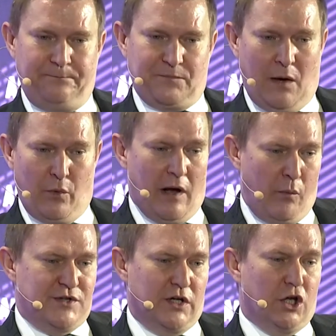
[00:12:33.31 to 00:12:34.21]
and we're
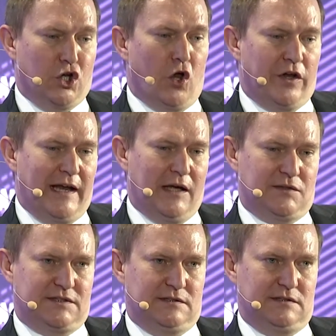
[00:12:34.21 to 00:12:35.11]
doing a lot now
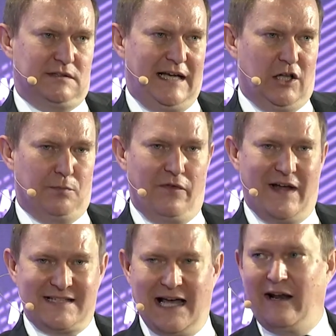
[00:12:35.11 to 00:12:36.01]
to help on that
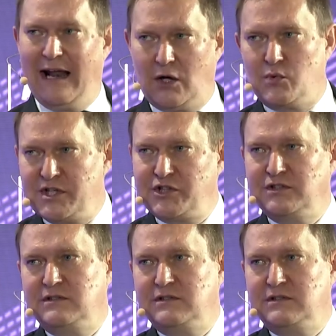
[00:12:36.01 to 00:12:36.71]
talent acquisition.